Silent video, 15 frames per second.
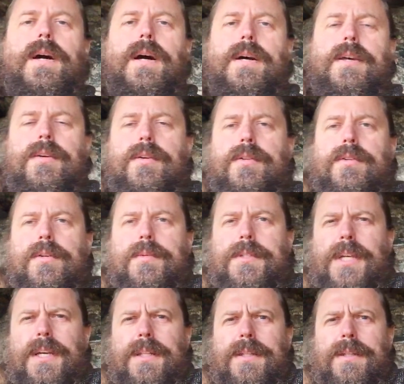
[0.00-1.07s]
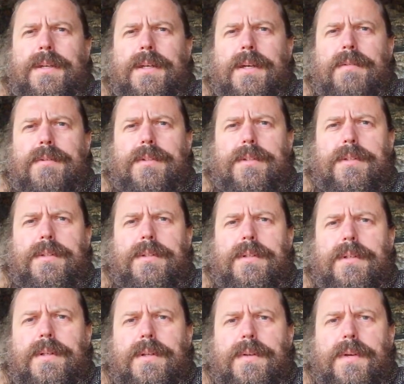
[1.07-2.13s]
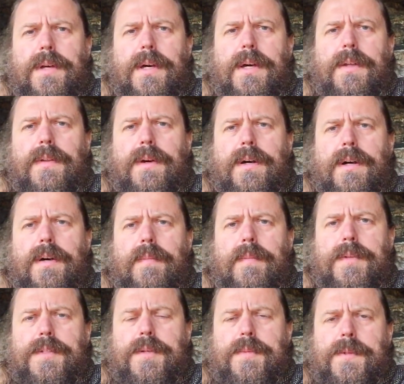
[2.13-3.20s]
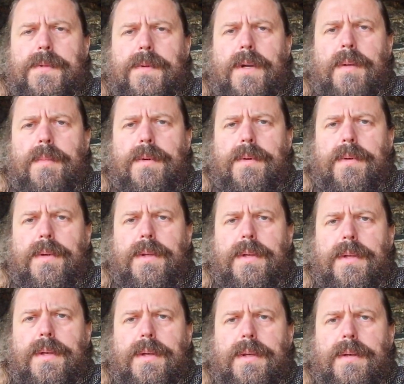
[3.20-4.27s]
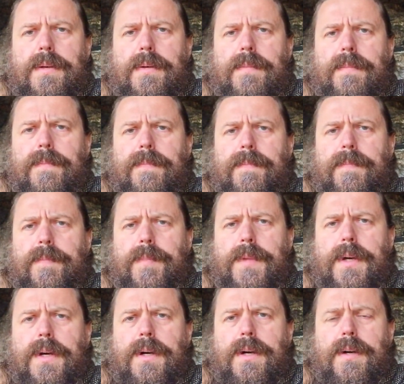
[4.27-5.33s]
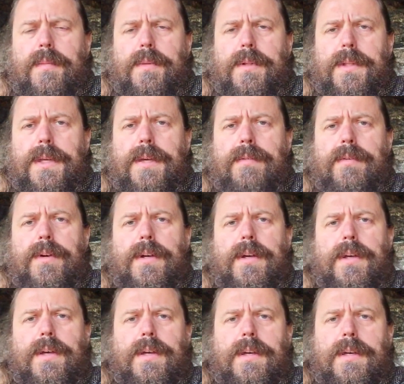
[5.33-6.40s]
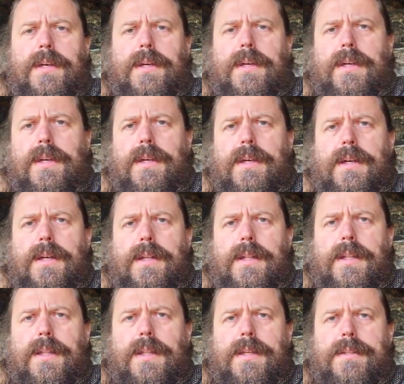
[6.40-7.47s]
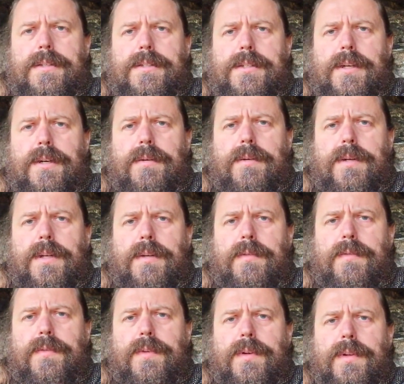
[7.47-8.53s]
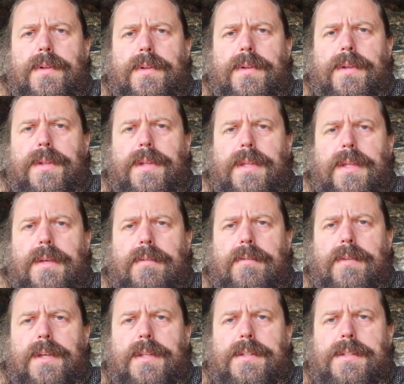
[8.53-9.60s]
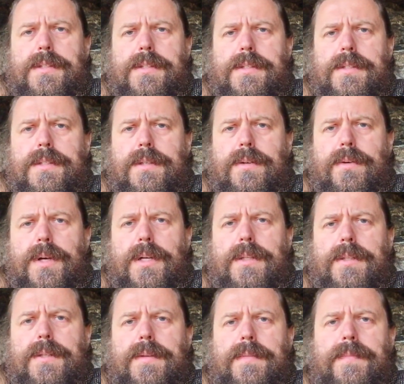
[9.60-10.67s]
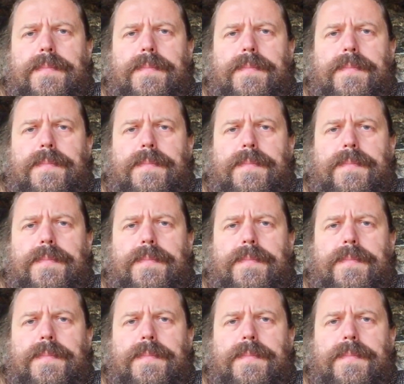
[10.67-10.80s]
a YouTube channel, haven't you? And I'm a subscriber, um, I believe. Let us know if if that's correct.